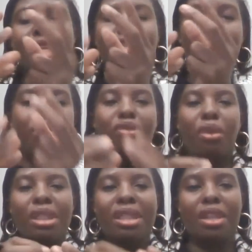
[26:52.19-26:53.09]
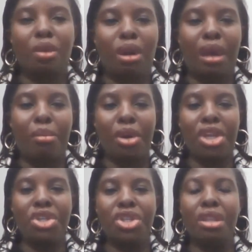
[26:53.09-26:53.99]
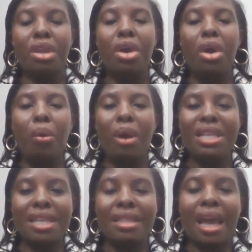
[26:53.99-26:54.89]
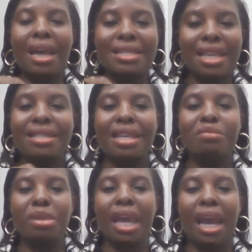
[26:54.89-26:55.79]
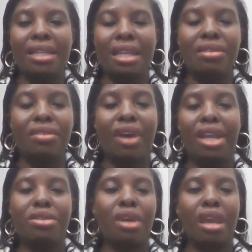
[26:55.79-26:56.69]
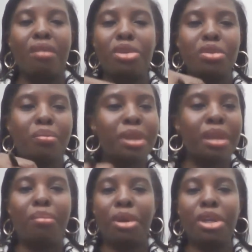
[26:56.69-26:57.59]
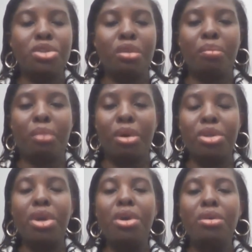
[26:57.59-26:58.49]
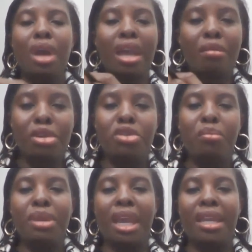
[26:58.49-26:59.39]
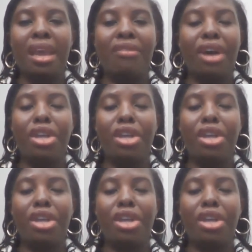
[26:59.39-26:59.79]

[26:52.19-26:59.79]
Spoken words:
But if you've got that collaboration, once an asset has been identified, you are able to bring police on board, you are able to bring an